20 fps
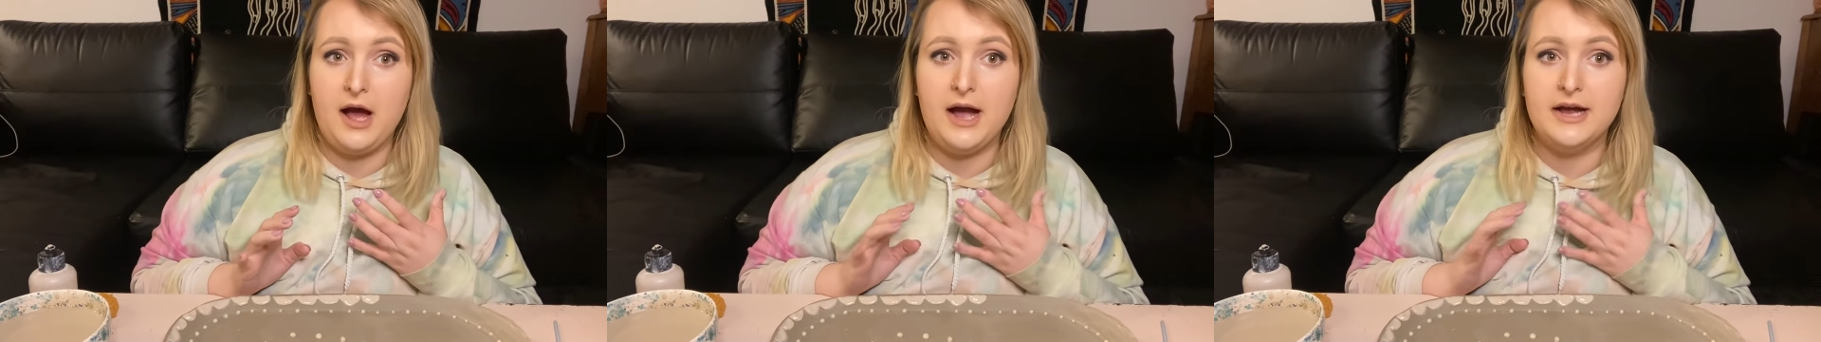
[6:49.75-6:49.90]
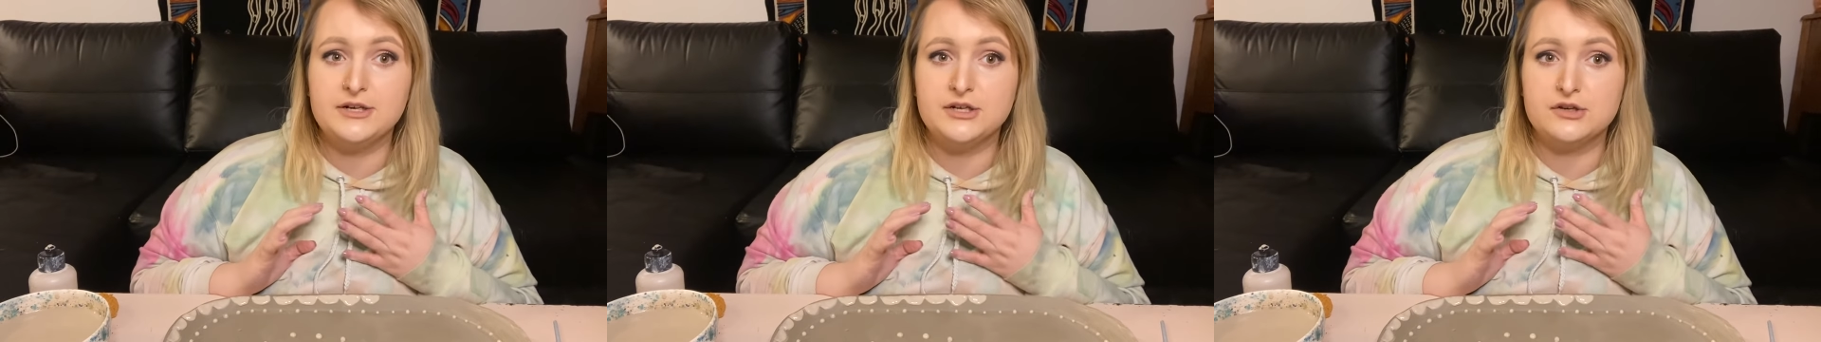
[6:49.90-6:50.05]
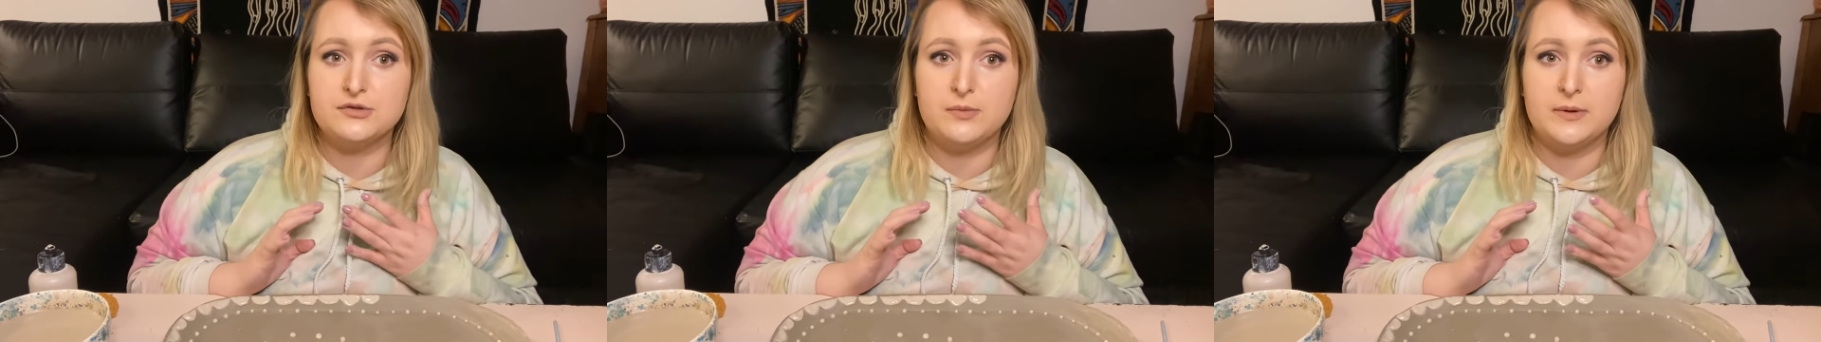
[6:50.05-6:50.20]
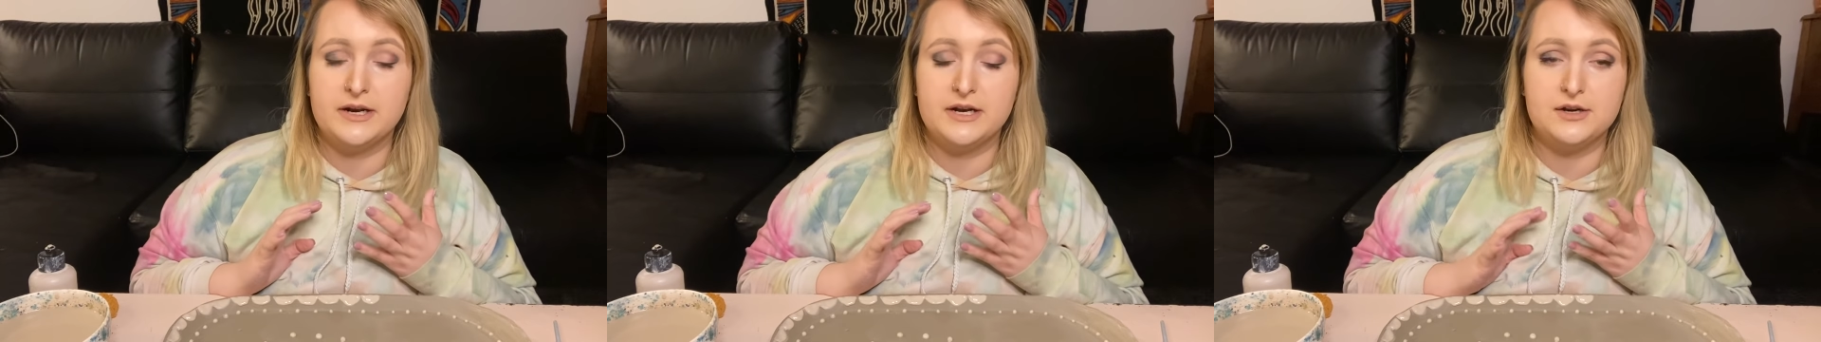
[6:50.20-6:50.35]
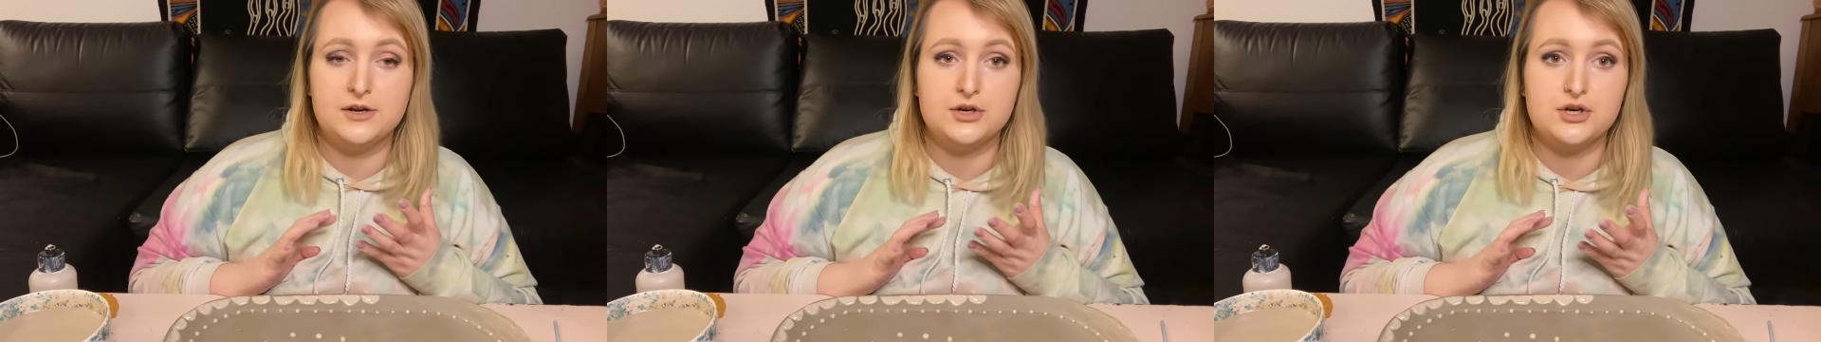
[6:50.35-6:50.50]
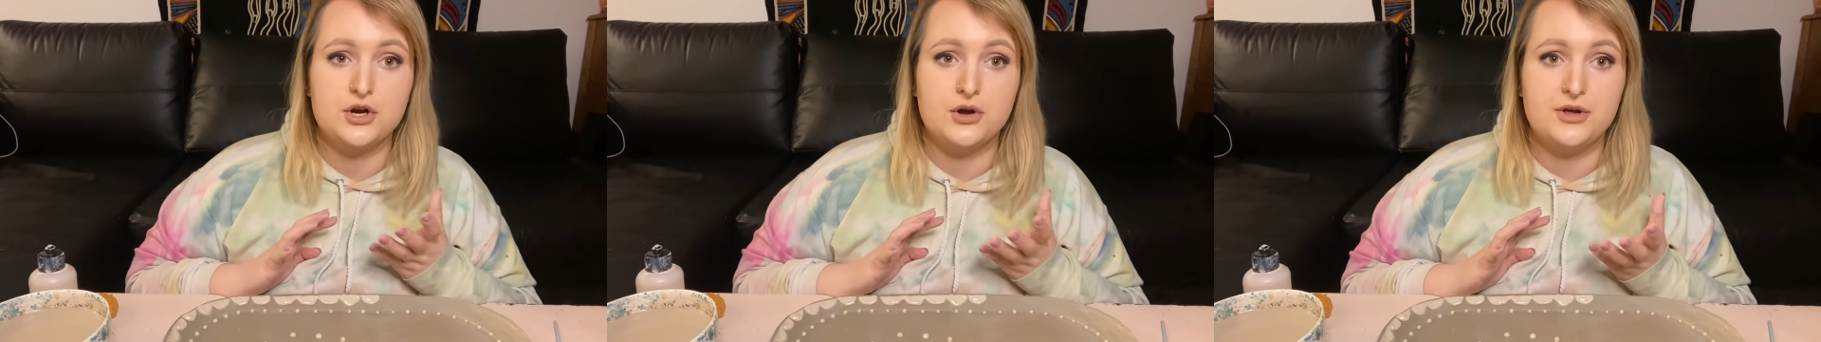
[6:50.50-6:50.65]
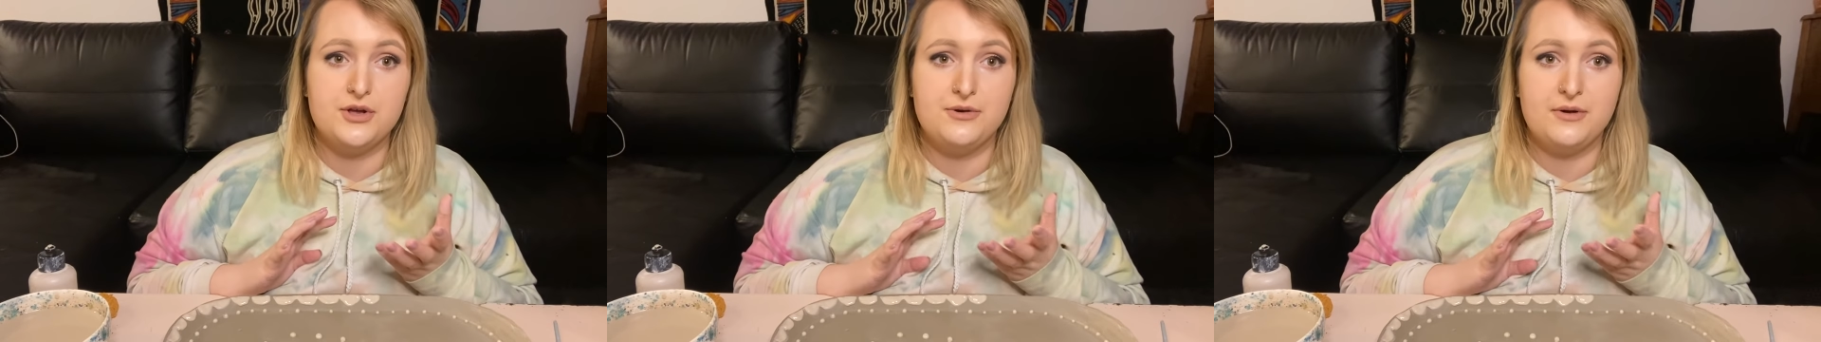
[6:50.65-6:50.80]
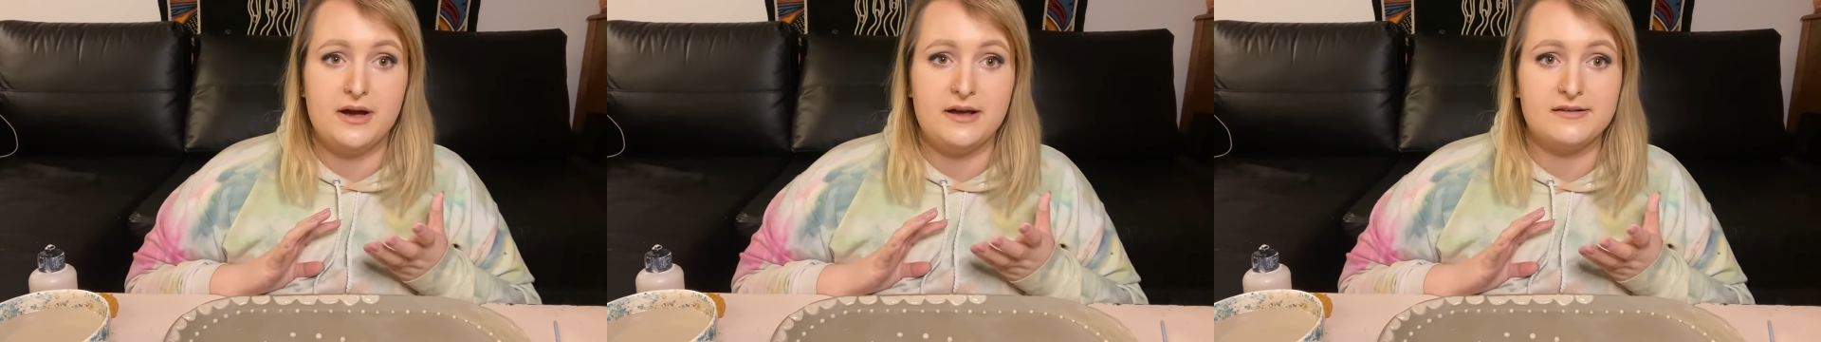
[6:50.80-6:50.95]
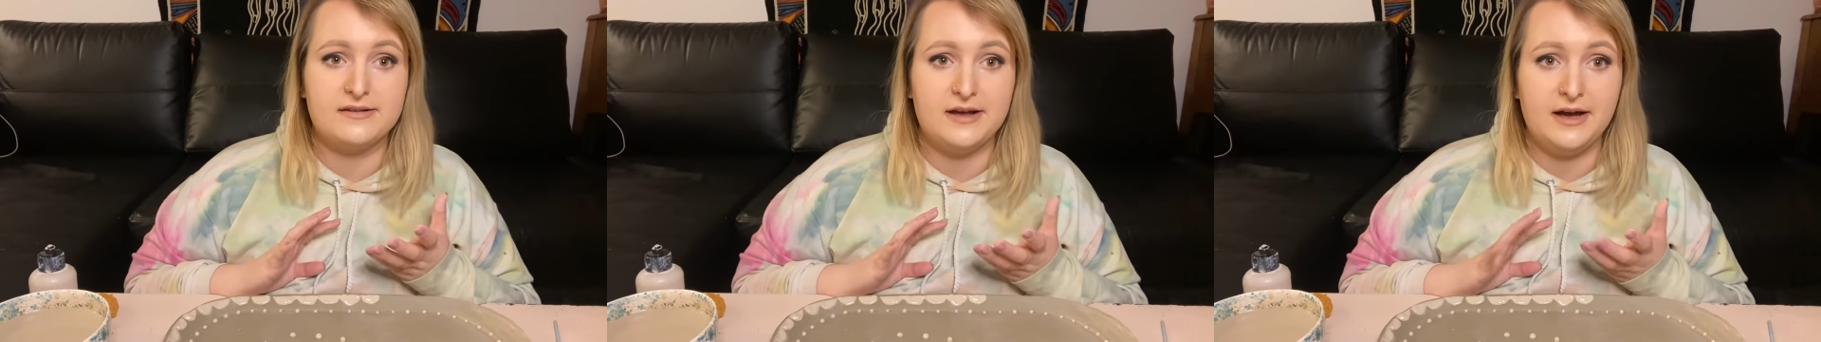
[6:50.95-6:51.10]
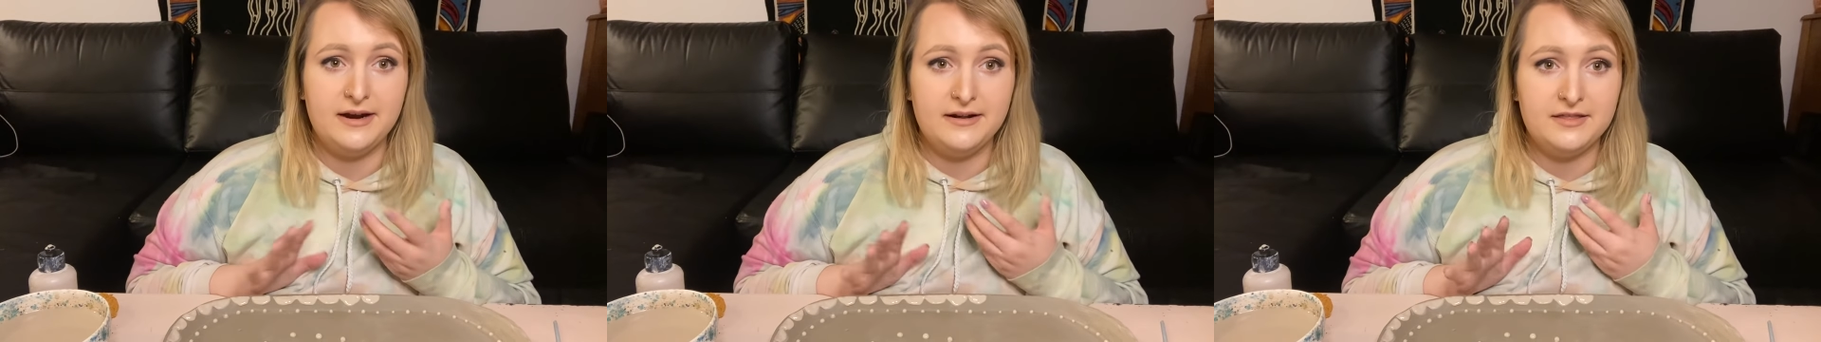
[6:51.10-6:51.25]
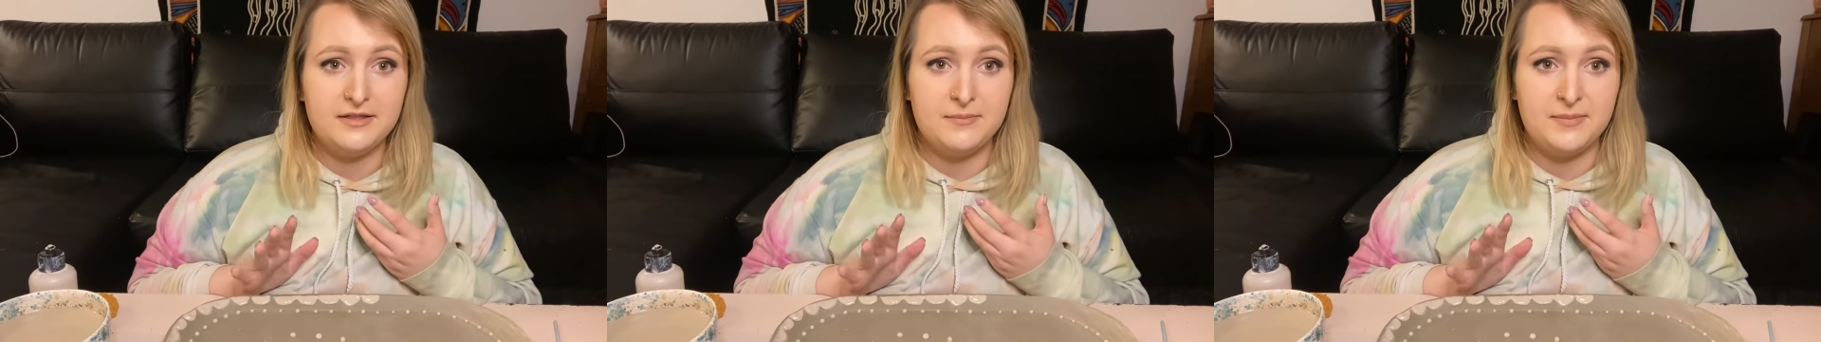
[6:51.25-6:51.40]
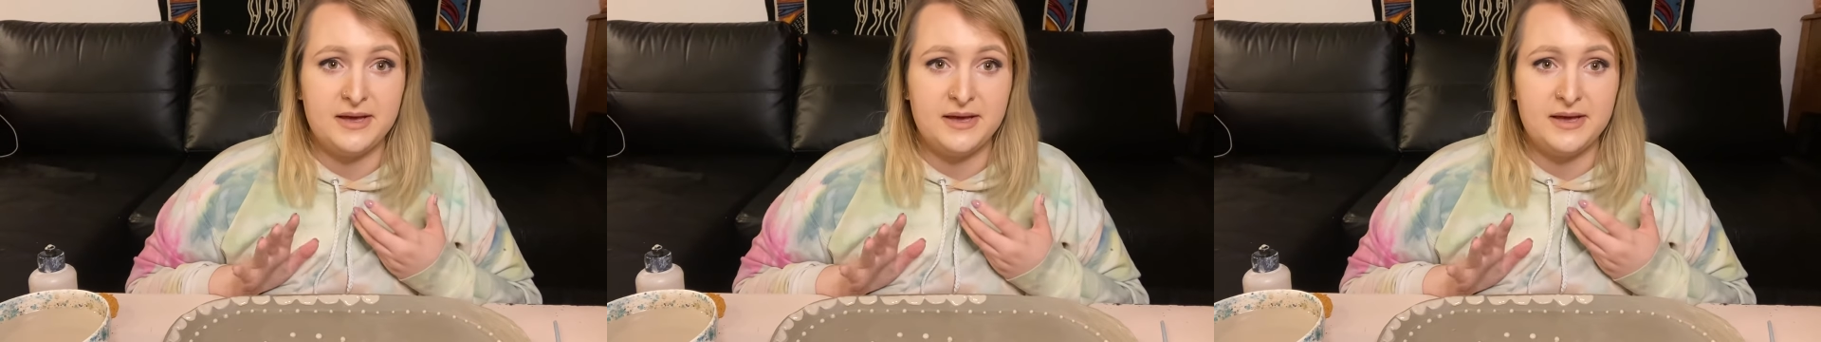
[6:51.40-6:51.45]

I just wanted to show you guys kind of the